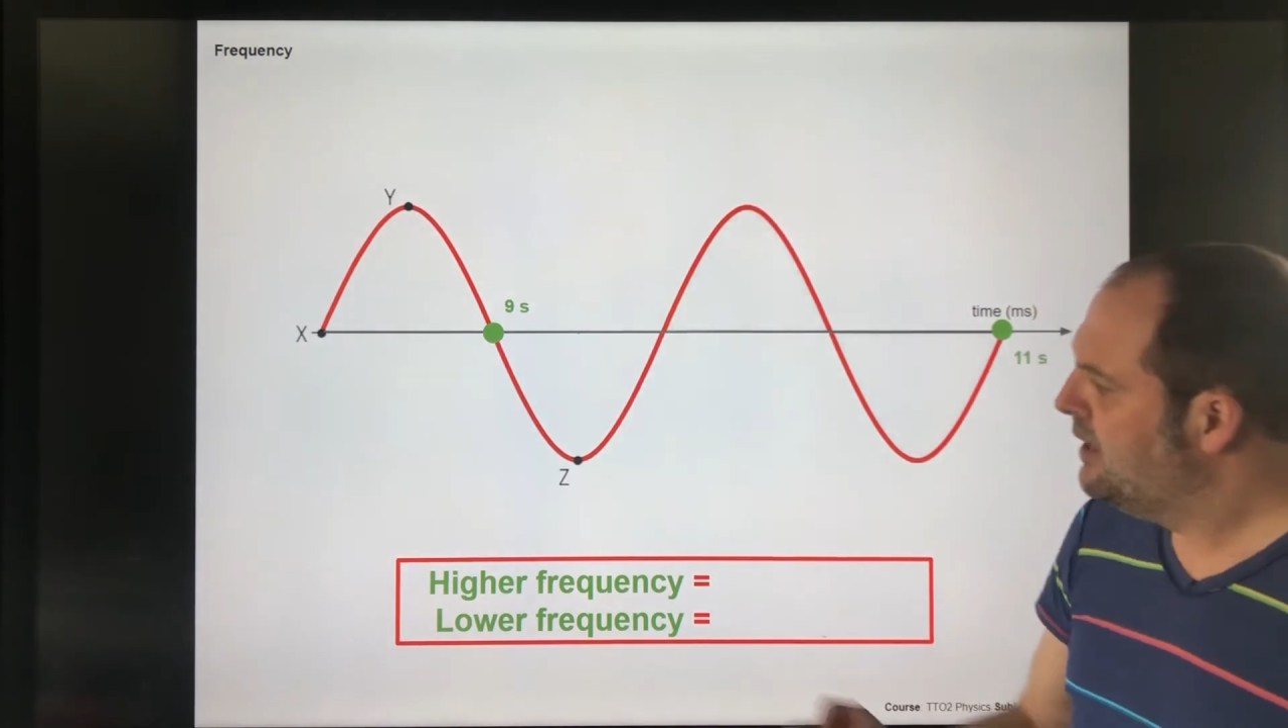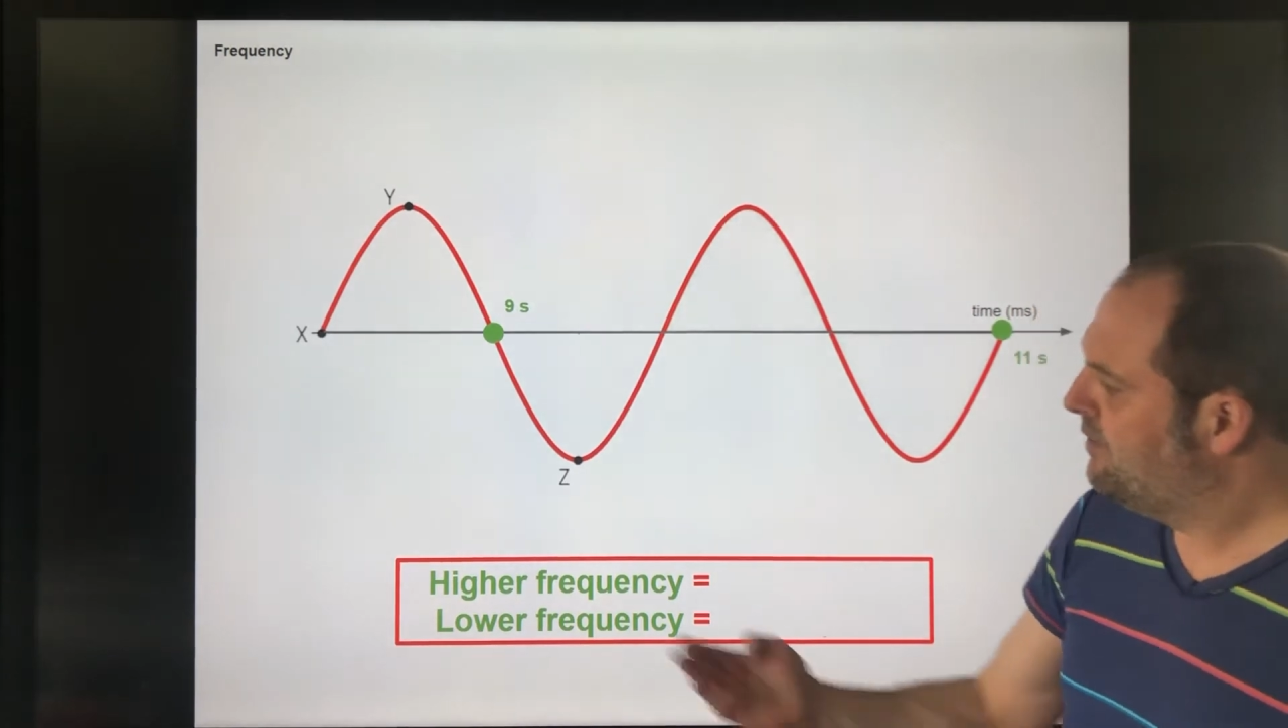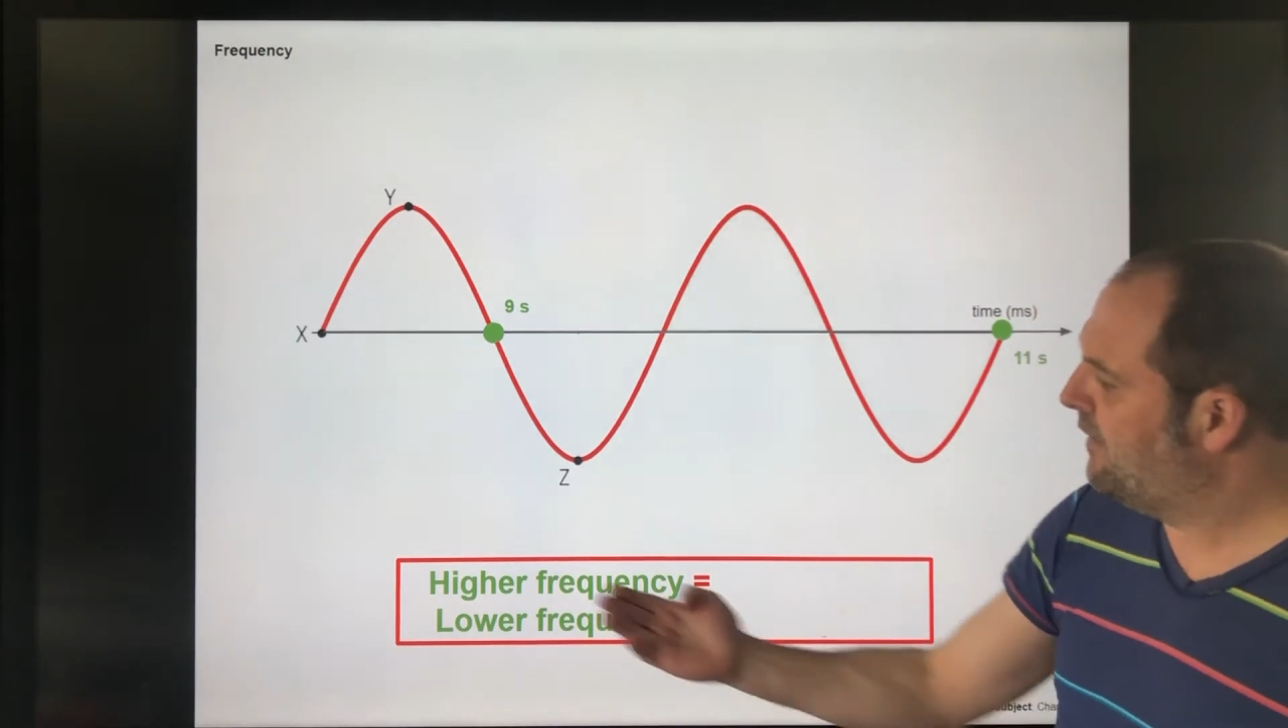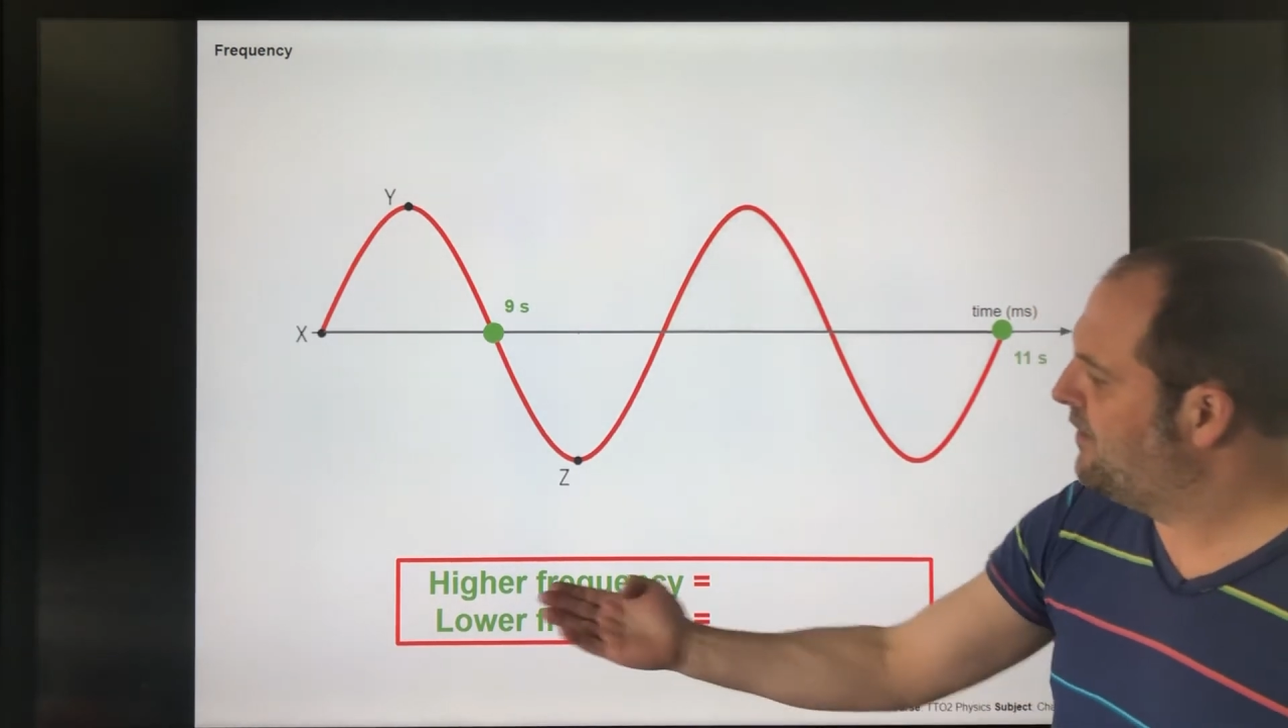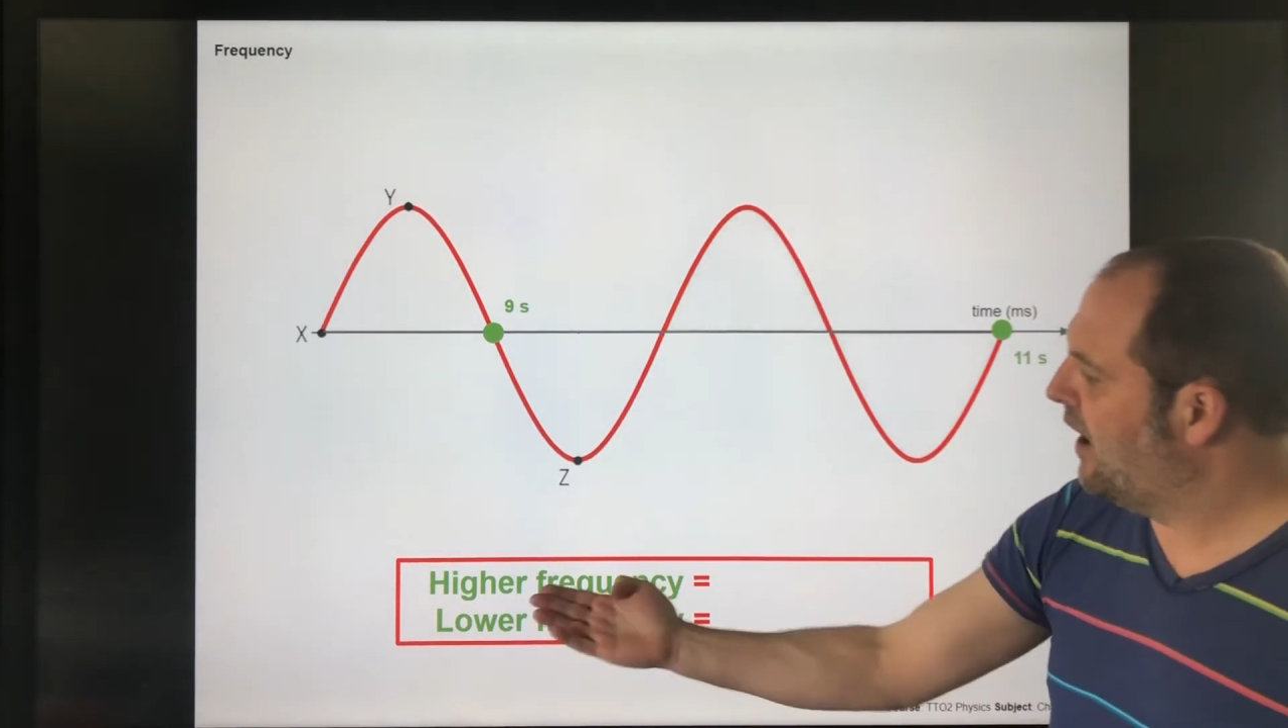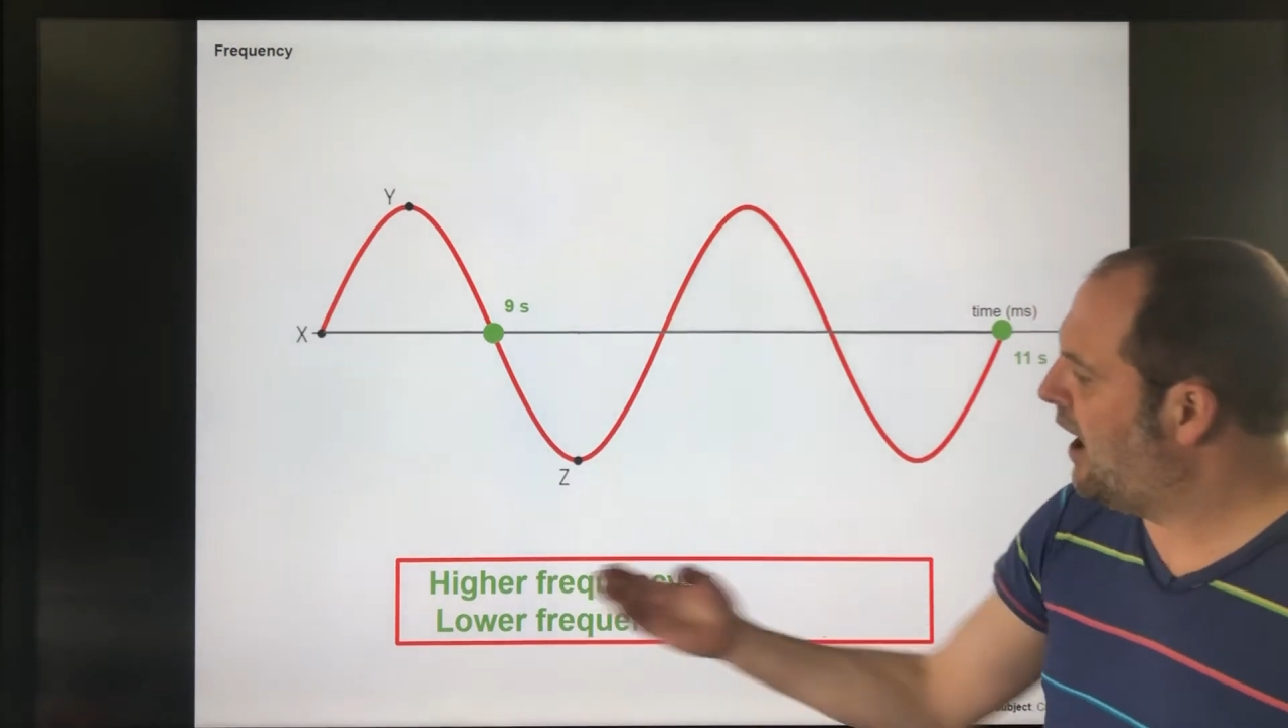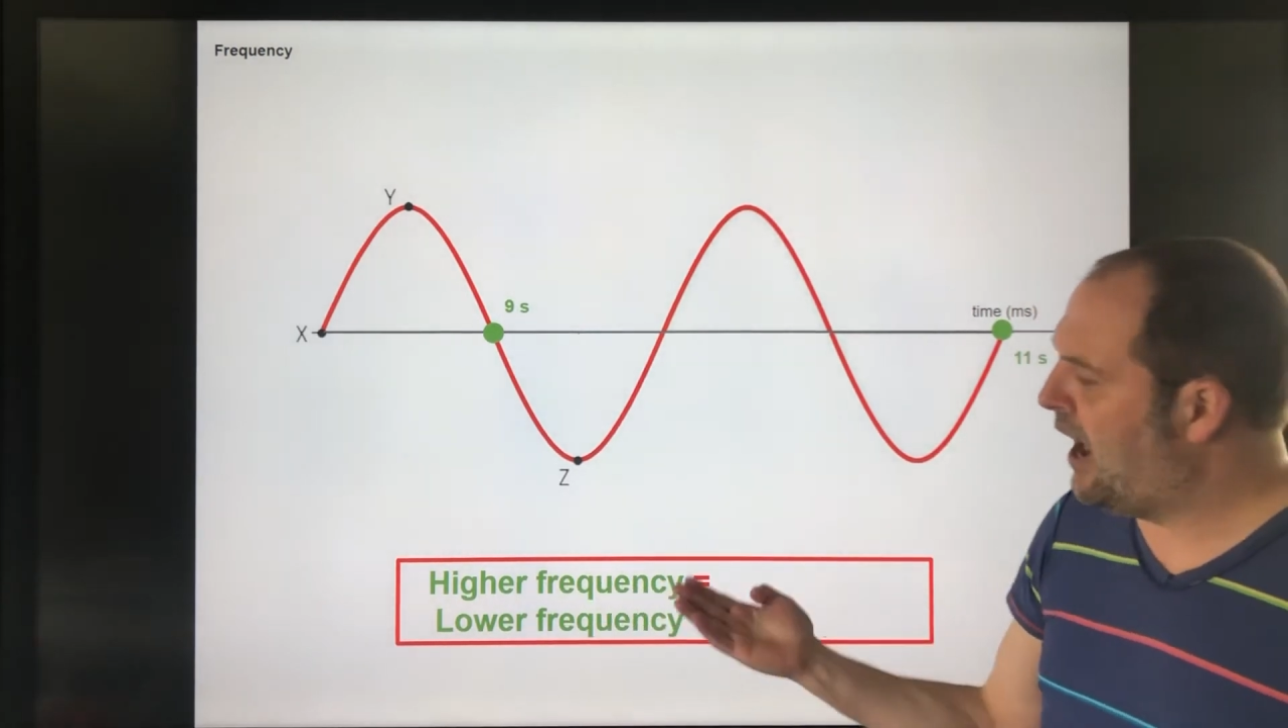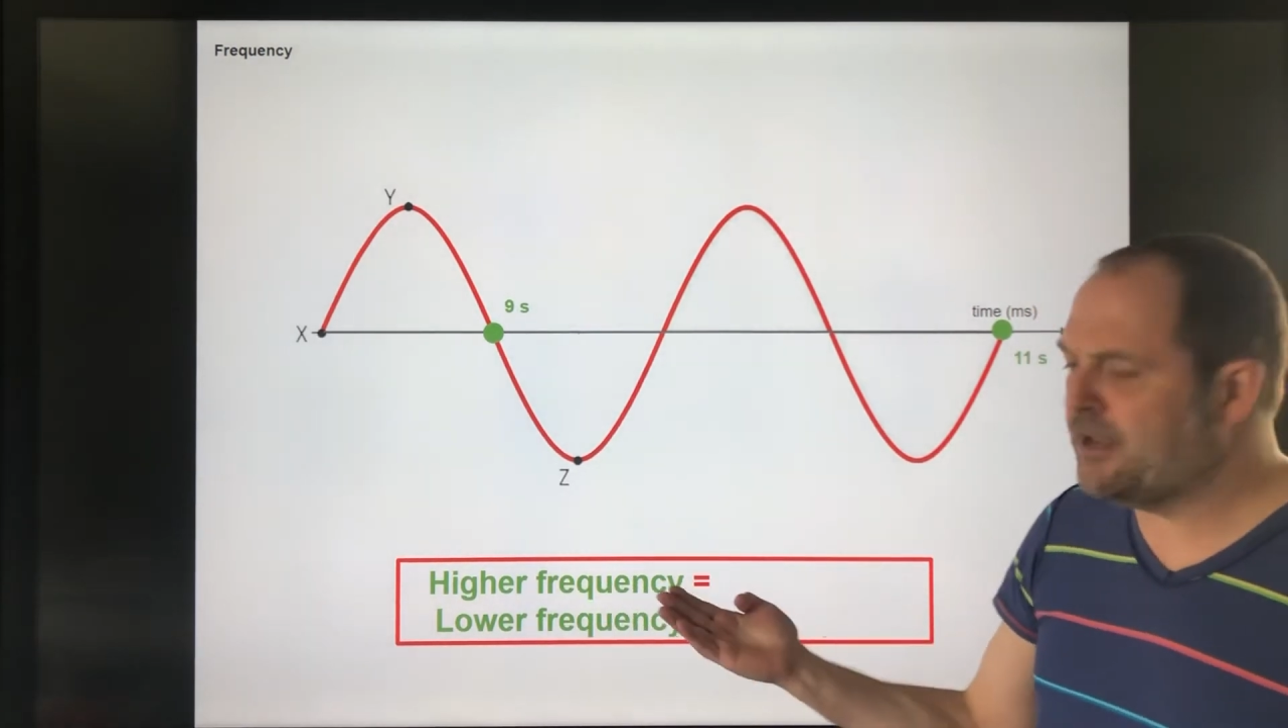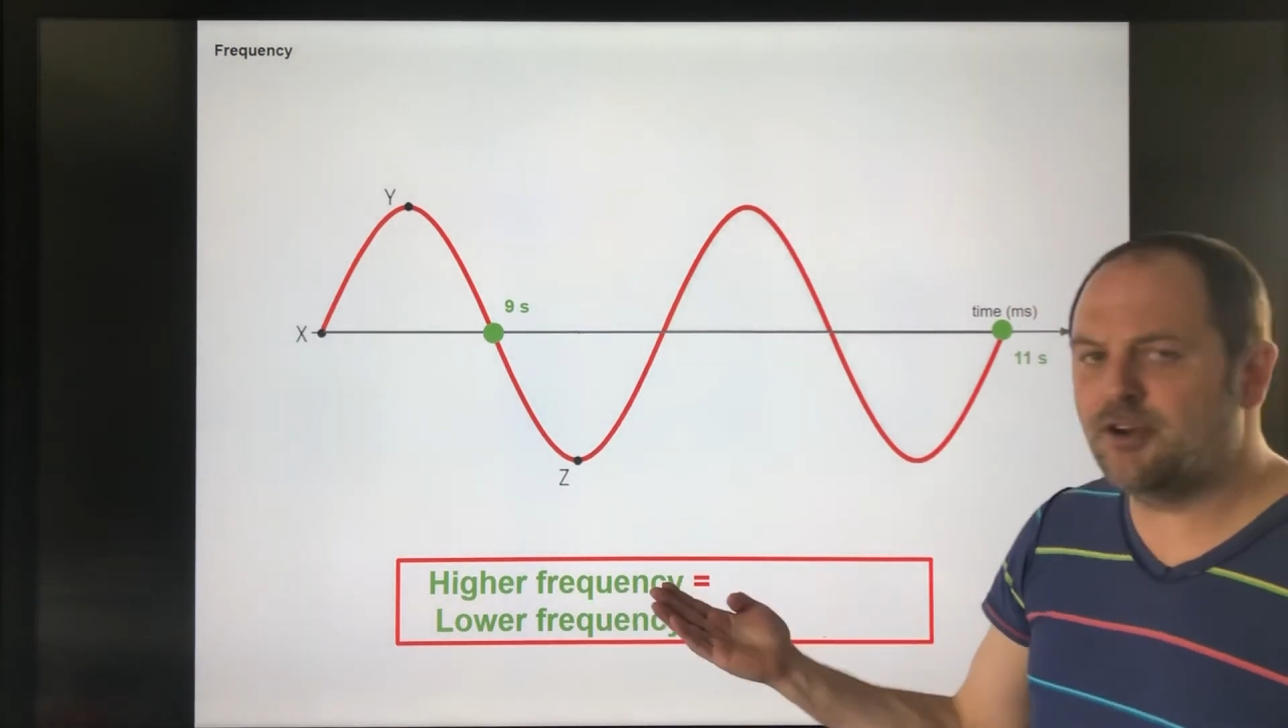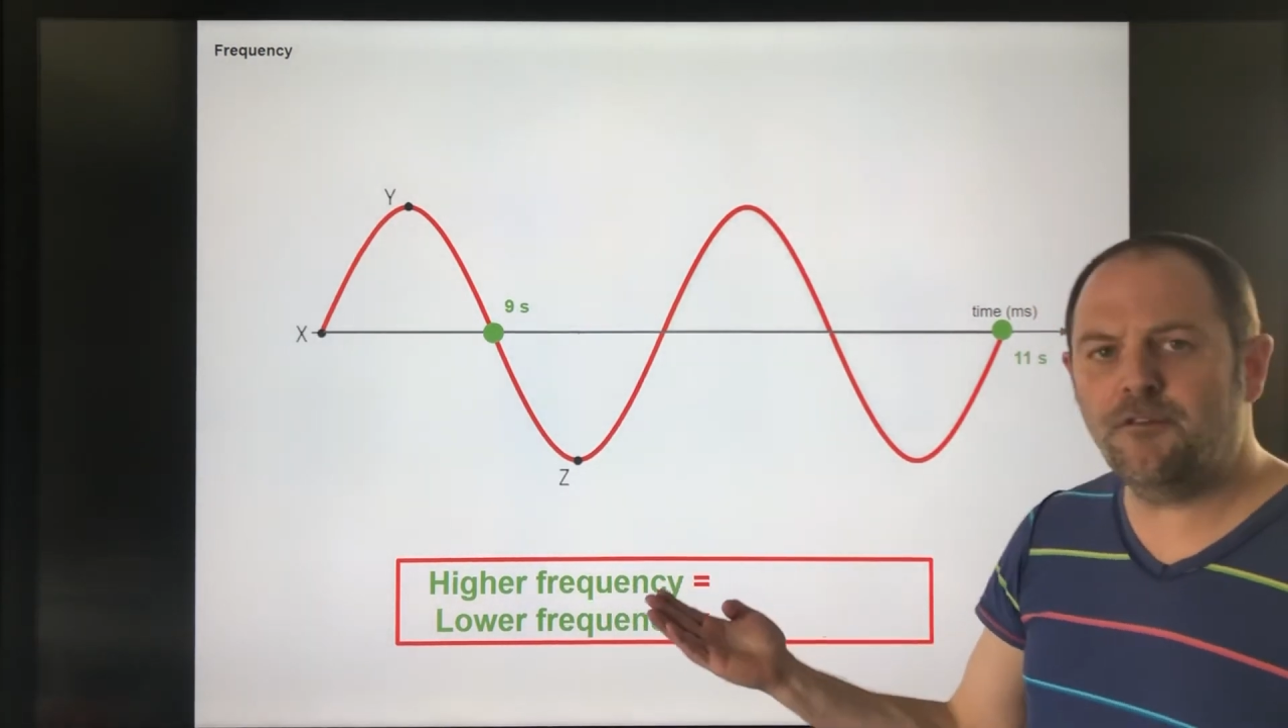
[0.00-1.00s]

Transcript: that the higher the